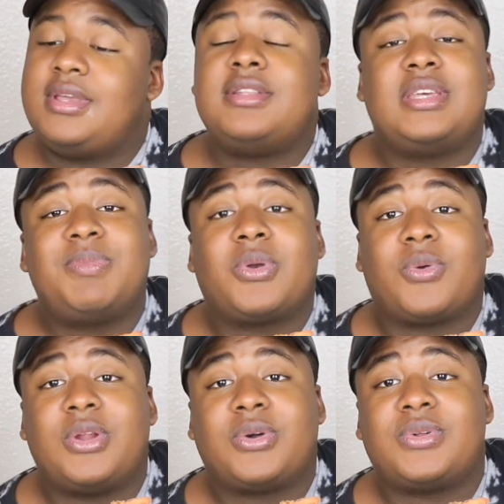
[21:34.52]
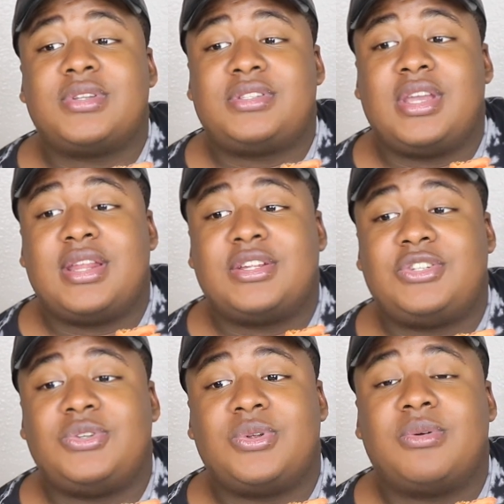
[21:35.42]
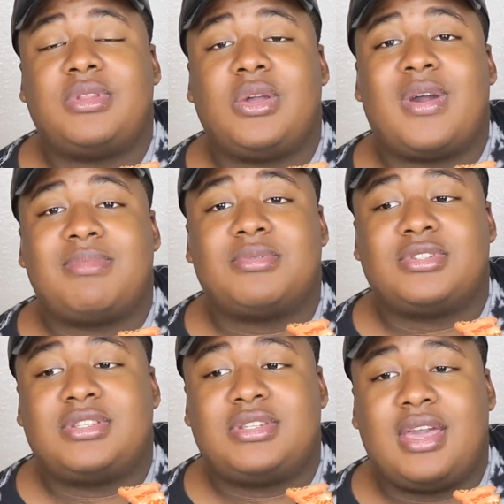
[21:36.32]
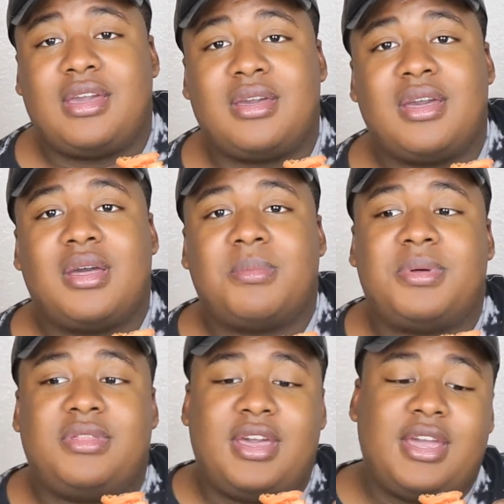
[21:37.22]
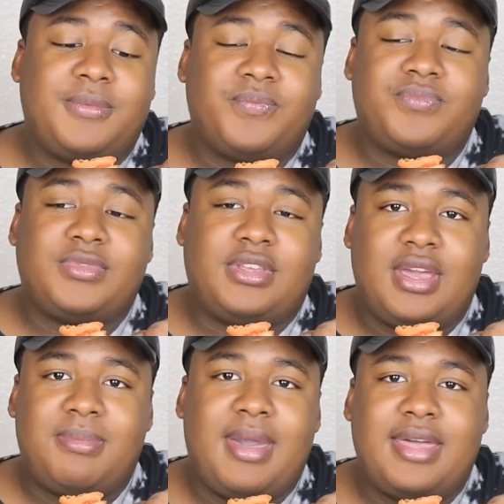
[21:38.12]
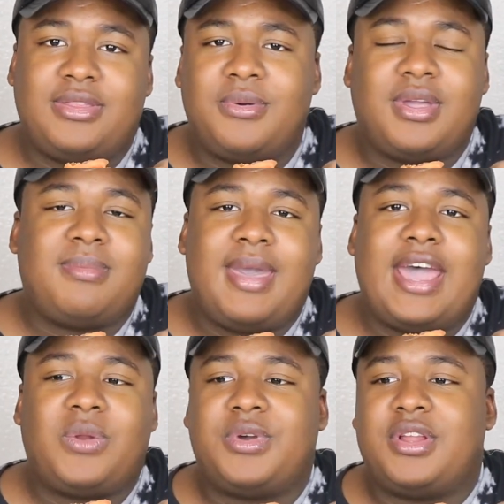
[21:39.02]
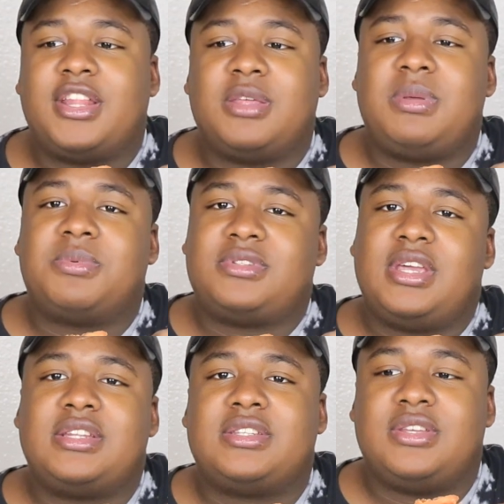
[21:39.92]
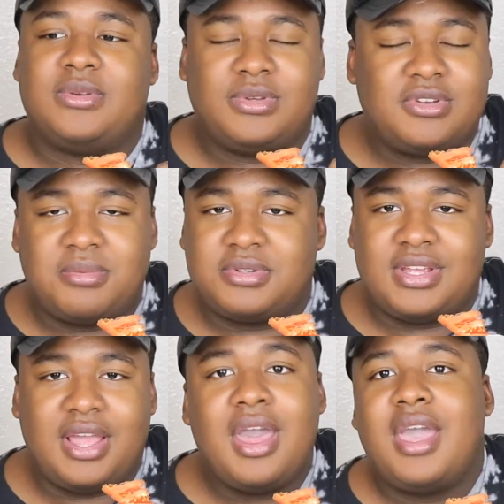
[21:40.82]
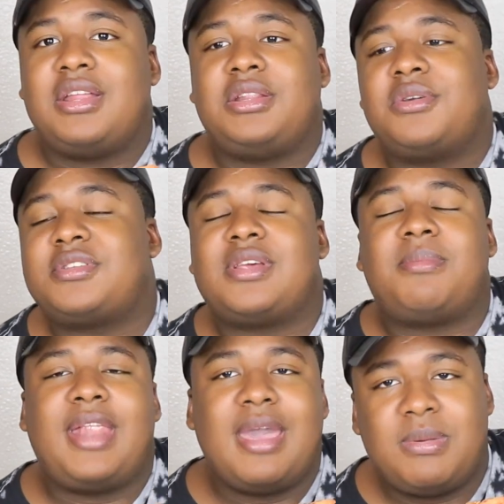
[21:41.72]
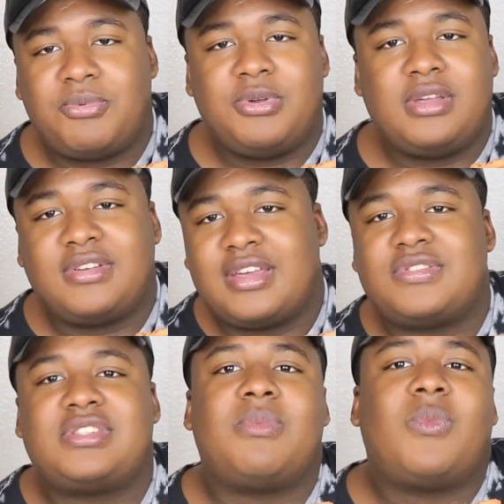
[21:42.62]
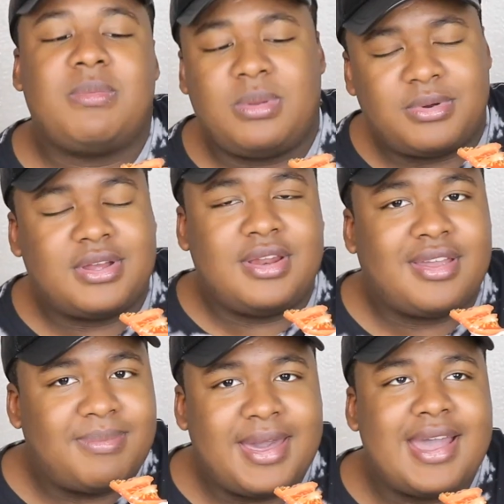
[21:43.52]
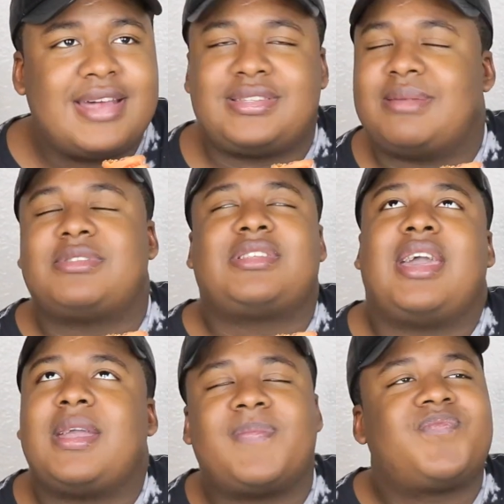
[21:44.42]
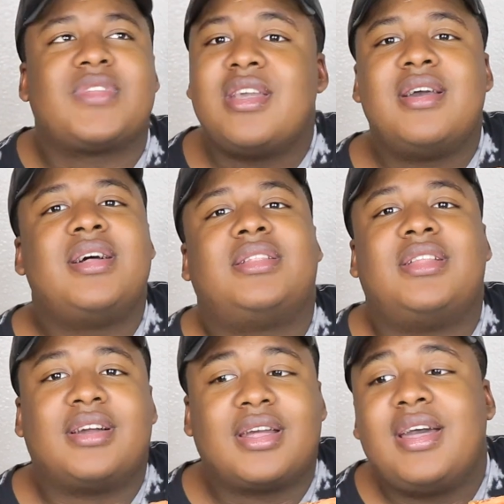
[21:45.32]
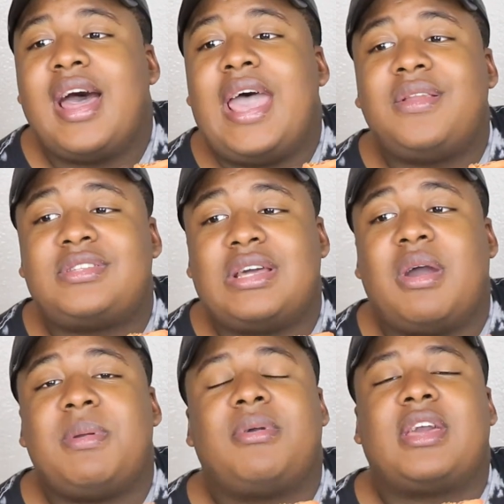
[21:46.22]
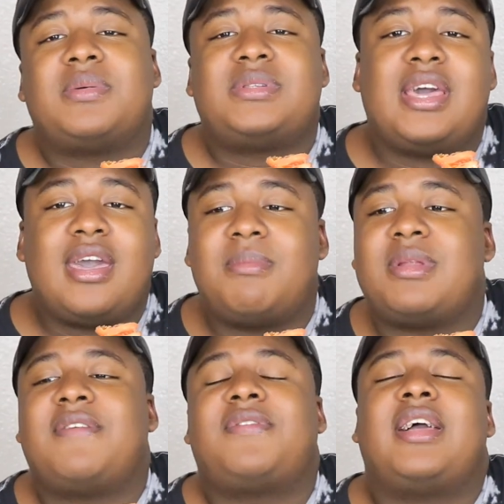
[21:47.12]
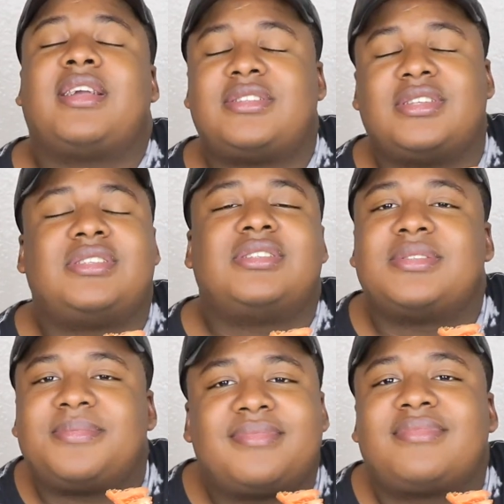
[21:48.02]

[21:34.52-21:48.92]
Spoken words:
It's hypocritical to say that you don't think white people should say it, but then don't get mad when other people say it to you. You know what I'm saying? And there are some black people who even give some white people a nigga pass. And I'm just like, look, I understand why people get upset, but I feel like it's just,